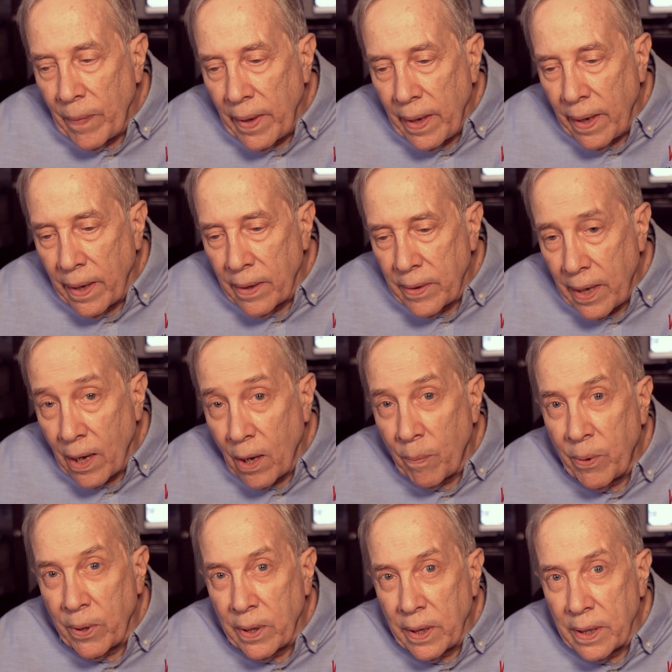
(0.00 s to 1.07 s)
And the
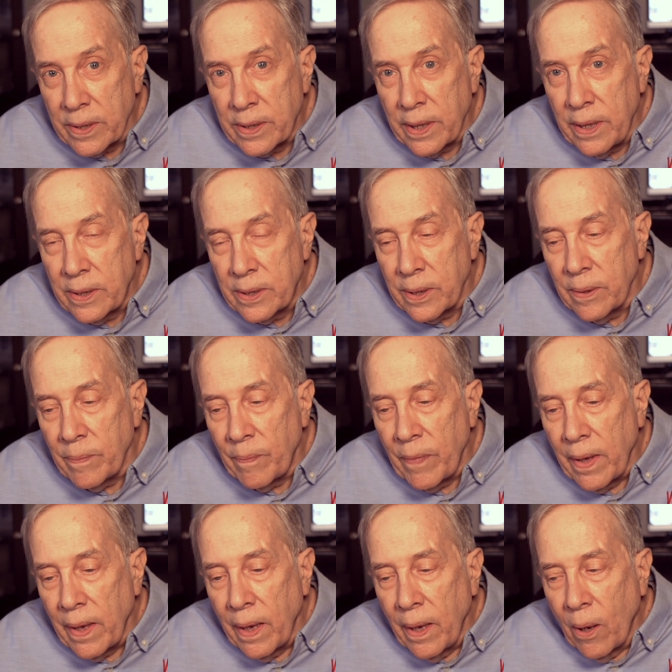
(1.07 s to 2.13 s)
output is decent.
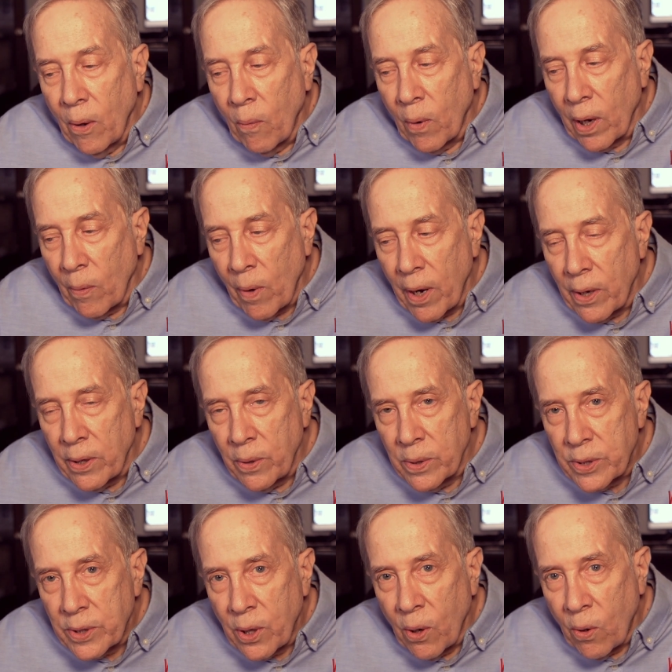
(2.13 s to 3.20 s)
What I want to do
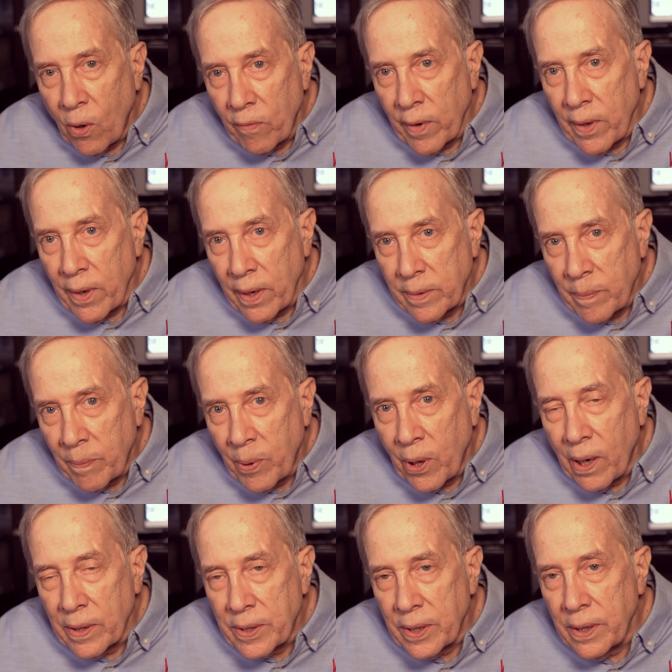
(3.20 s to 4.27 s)
is go over that
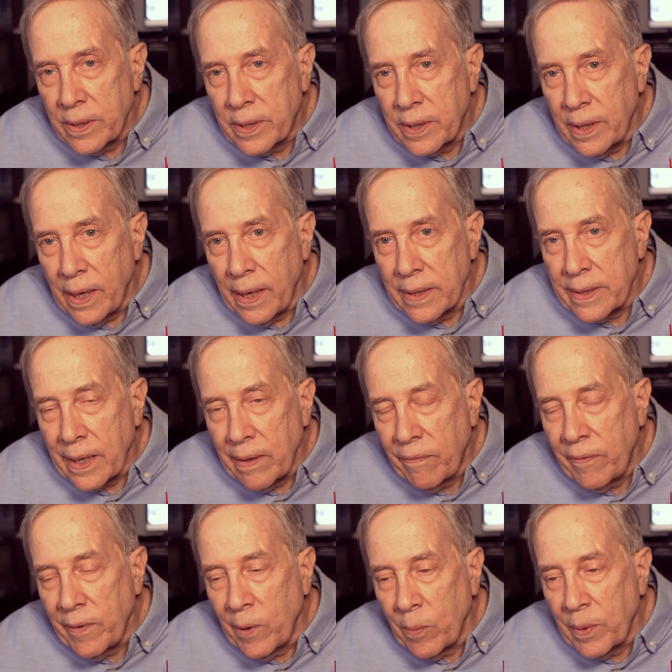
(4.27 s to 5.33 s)
process as I
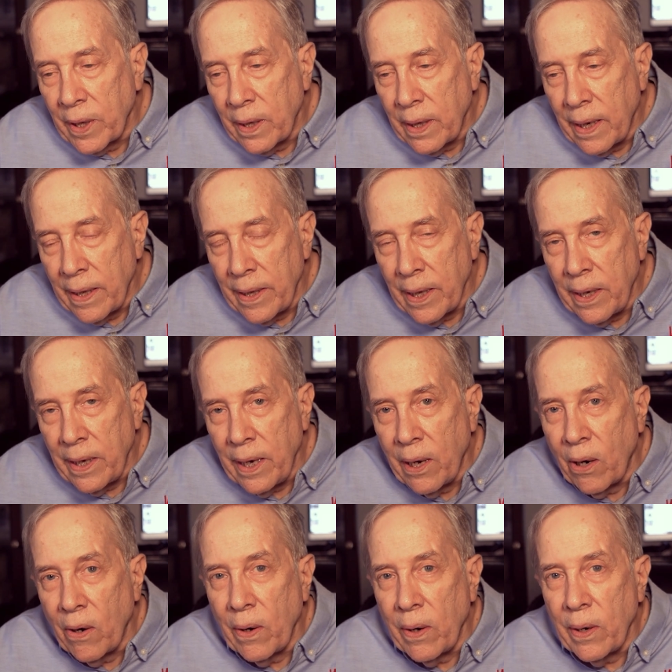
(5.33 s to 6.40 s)
filmed it and then
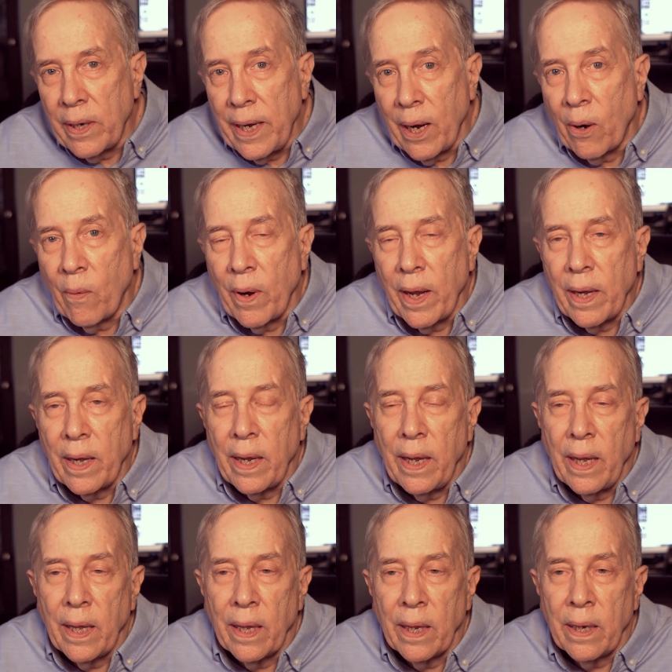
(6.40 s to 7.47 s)
narr- narrate
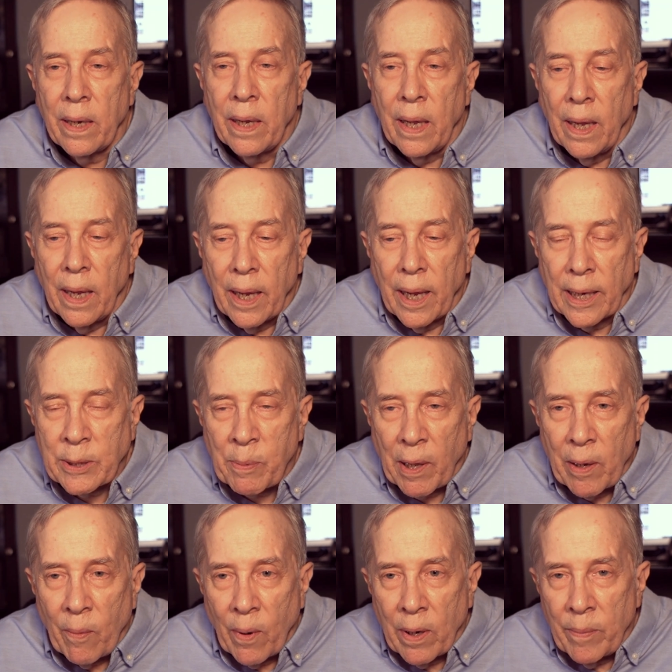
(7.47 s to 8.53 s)
and
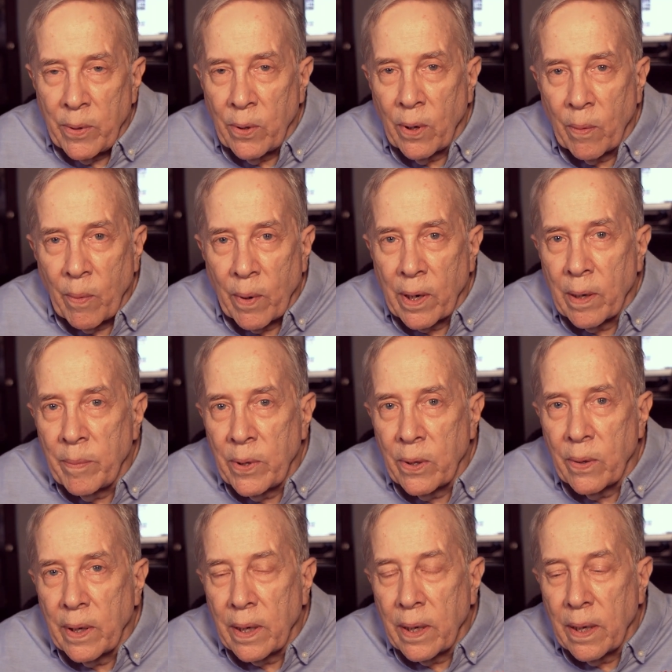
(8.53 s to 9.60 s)
explain why I'm doing what I'm
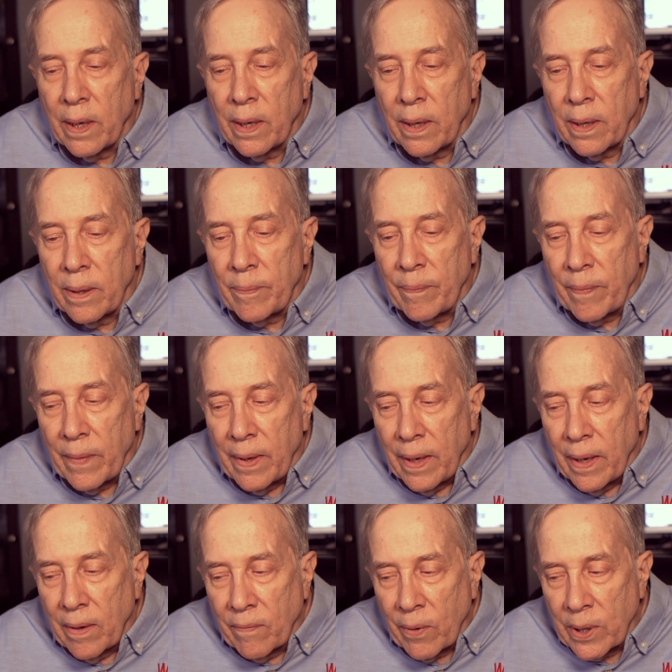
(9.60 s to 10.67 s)
doing. Uh,
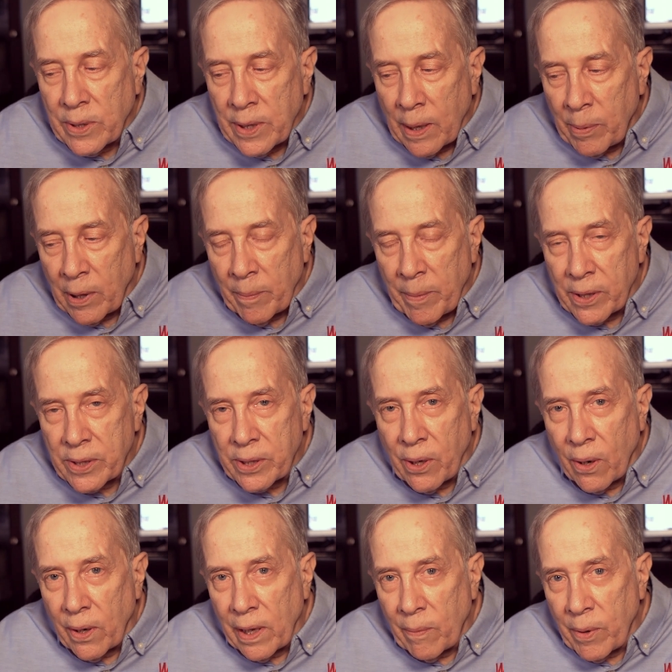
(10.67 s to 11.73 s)
for example, I'm going to
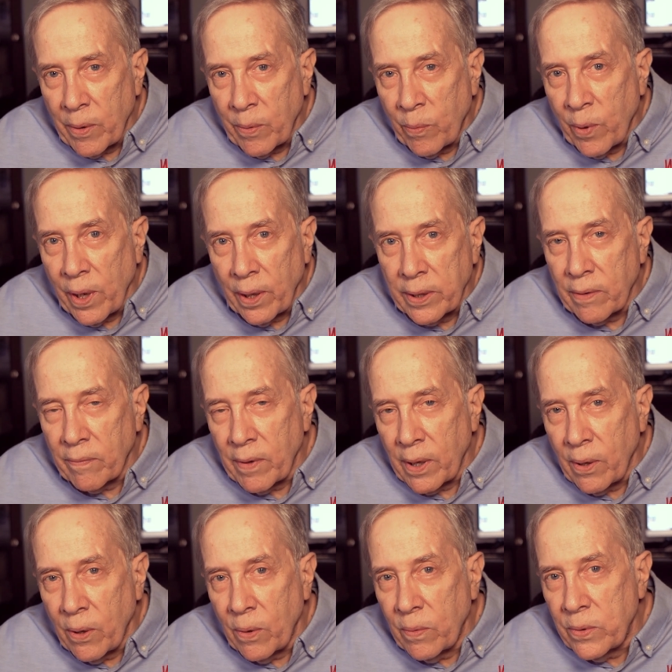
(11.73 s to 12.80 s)
start out with a relatively
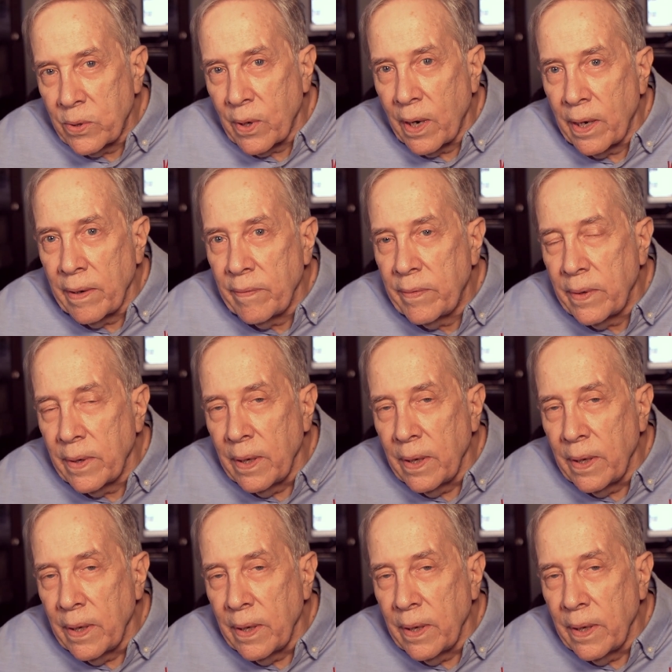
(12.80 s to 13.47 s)
low drive